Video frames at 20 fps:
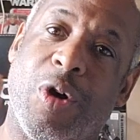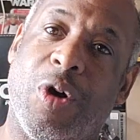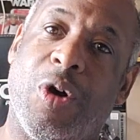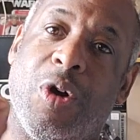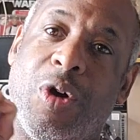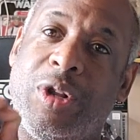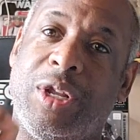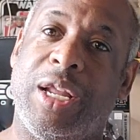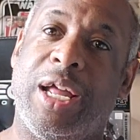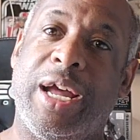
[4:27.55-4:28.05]

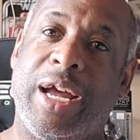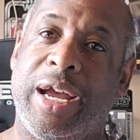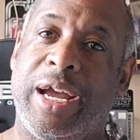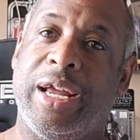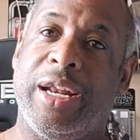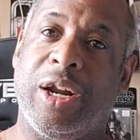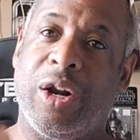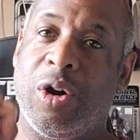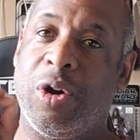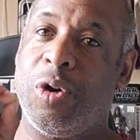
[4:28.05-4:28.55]

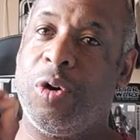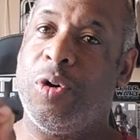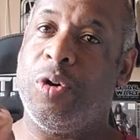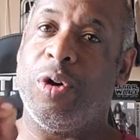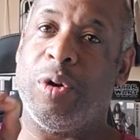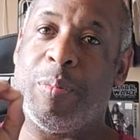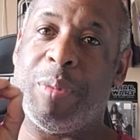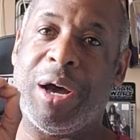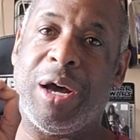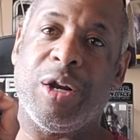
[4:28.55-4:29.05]
online, I
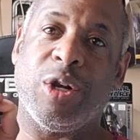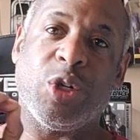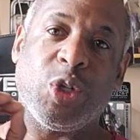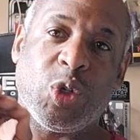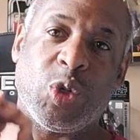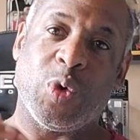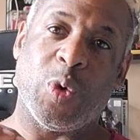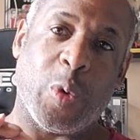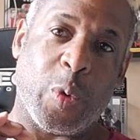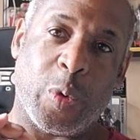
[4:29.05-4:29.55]
heard about a
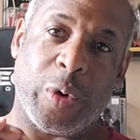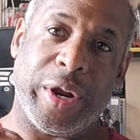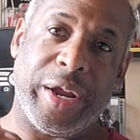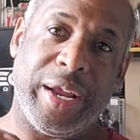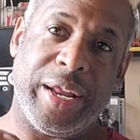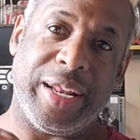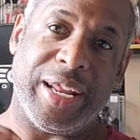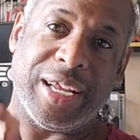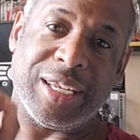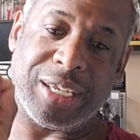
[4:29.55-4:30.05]

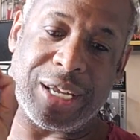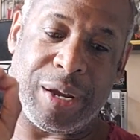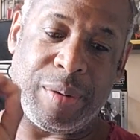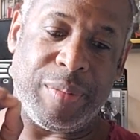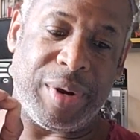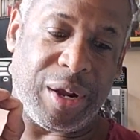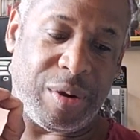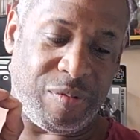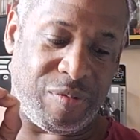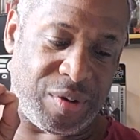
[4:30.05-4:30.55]
story that's
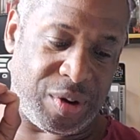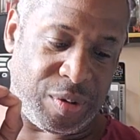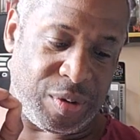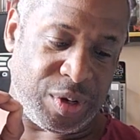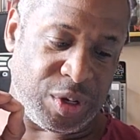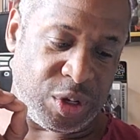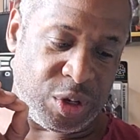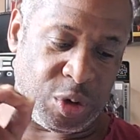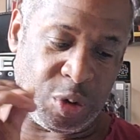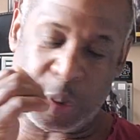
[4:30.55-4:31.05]
coming out
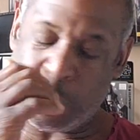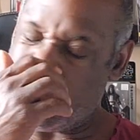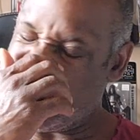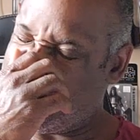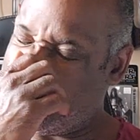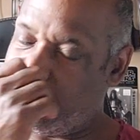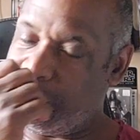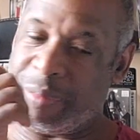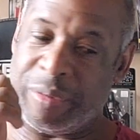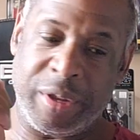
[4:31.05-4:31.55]
very soon.
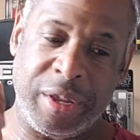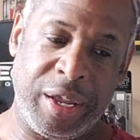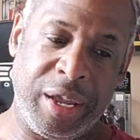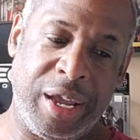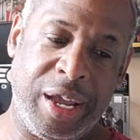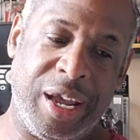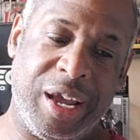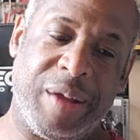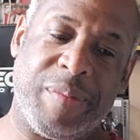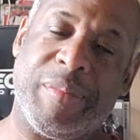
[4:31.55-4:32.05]

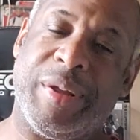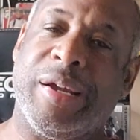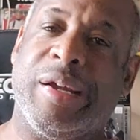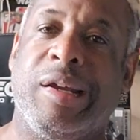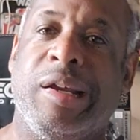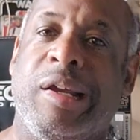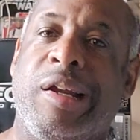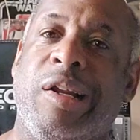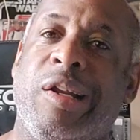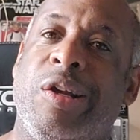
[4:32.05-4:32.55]
I'm
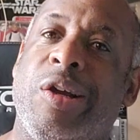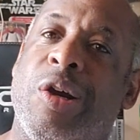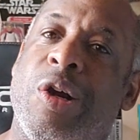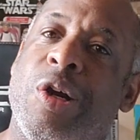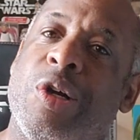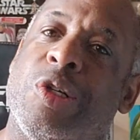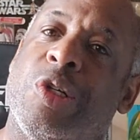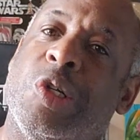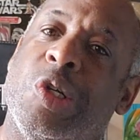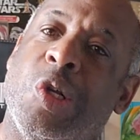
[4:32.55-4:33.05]
like,
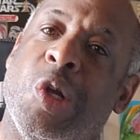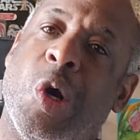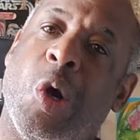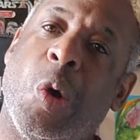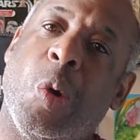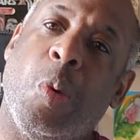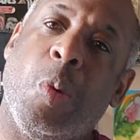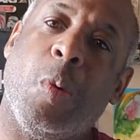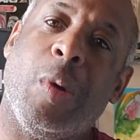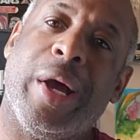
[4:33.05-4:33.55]
there's
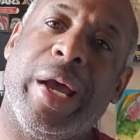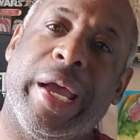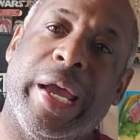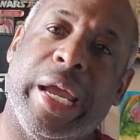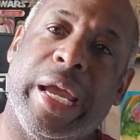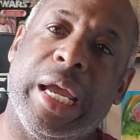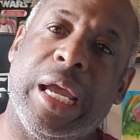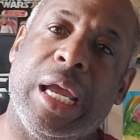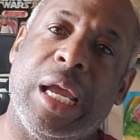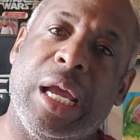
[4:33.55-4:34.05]
no
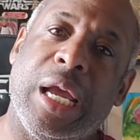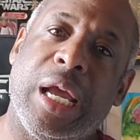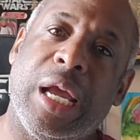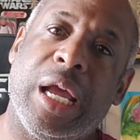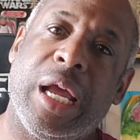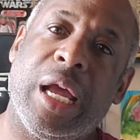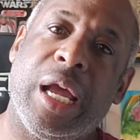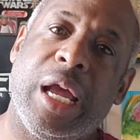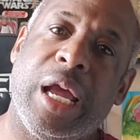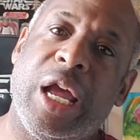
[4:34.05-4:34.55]
way
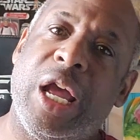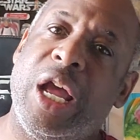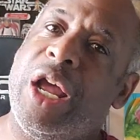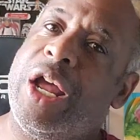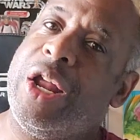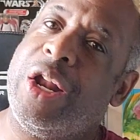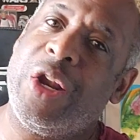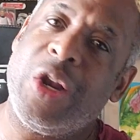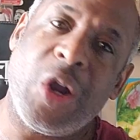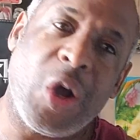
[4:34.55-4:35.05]

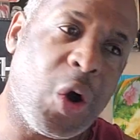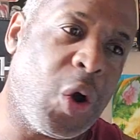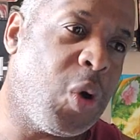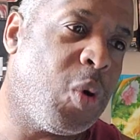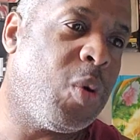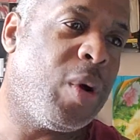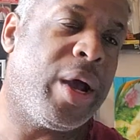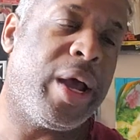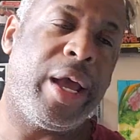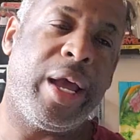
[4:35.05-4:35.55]
no
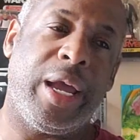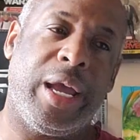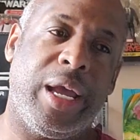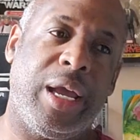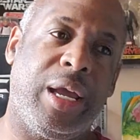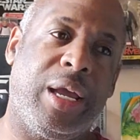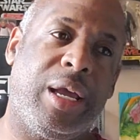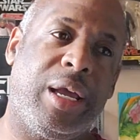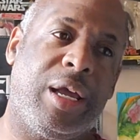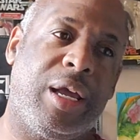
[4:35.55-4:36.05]
way.
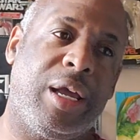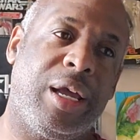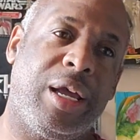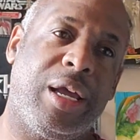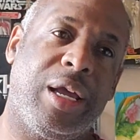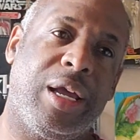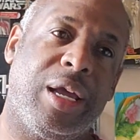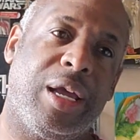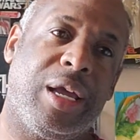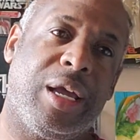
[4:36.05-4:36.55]

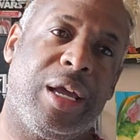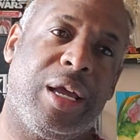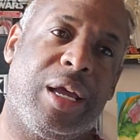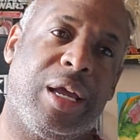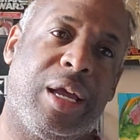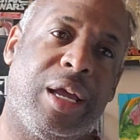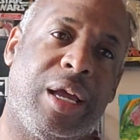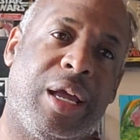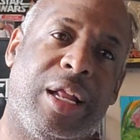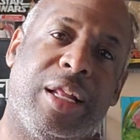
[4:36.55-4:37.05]

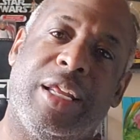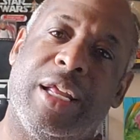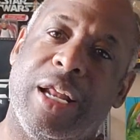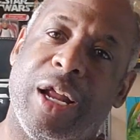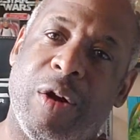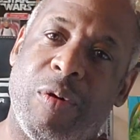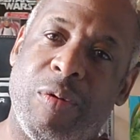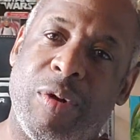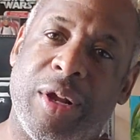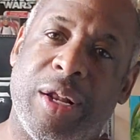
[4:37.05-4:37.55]
Did
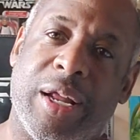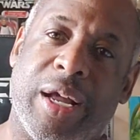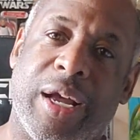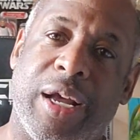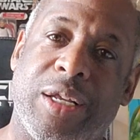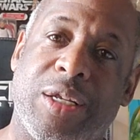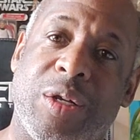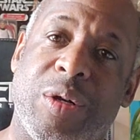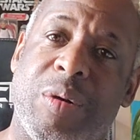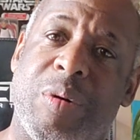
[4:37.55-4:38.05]
I
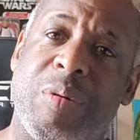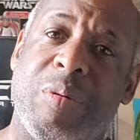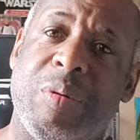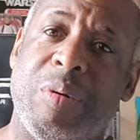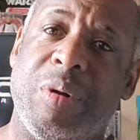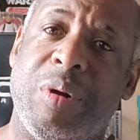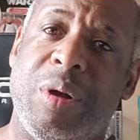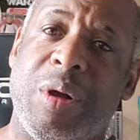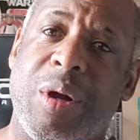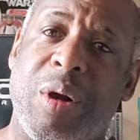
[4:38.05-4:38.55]
realize
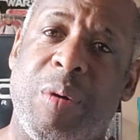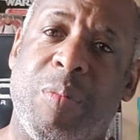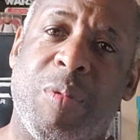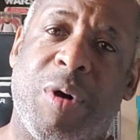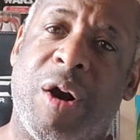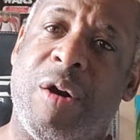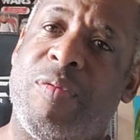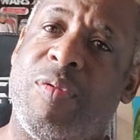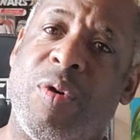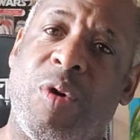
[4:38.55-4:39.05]

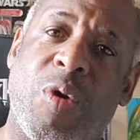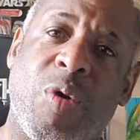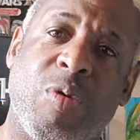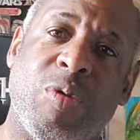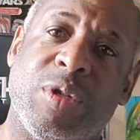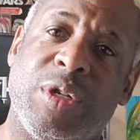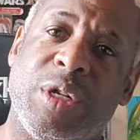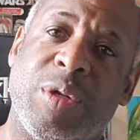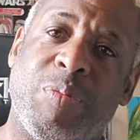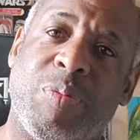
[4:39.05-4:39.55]
Marvel
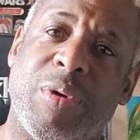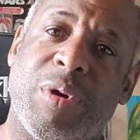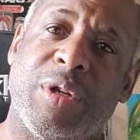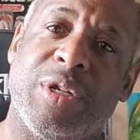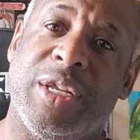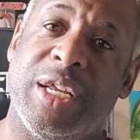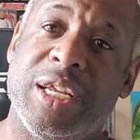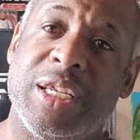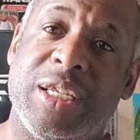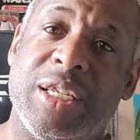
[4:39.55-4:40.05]
owns these
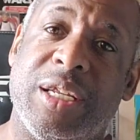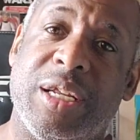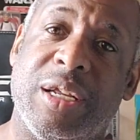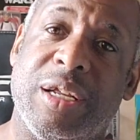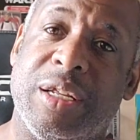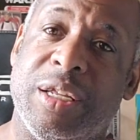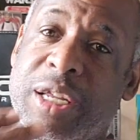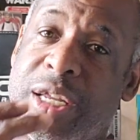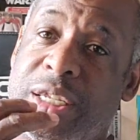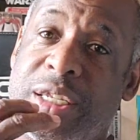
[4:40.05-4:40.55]
Disney,
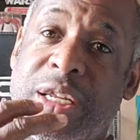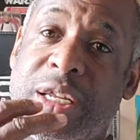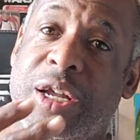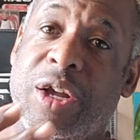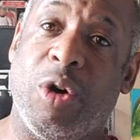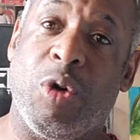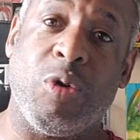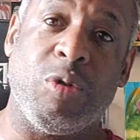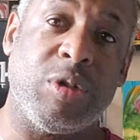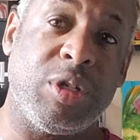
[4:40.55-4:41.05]
Disney
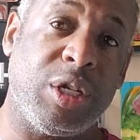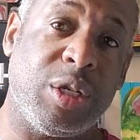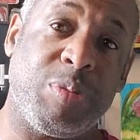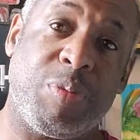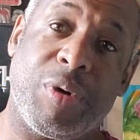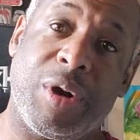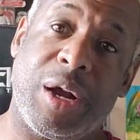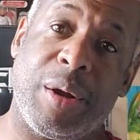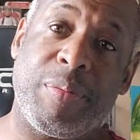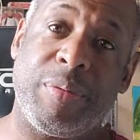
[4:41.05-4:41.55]
owns these
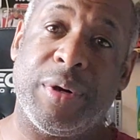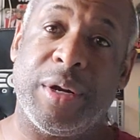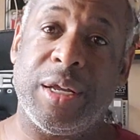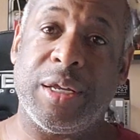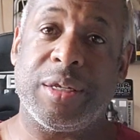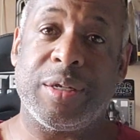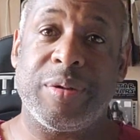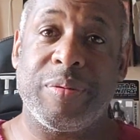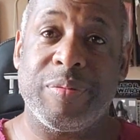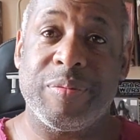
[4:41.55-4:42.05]

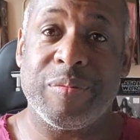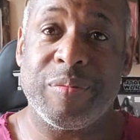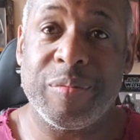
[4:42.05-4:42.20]
properties.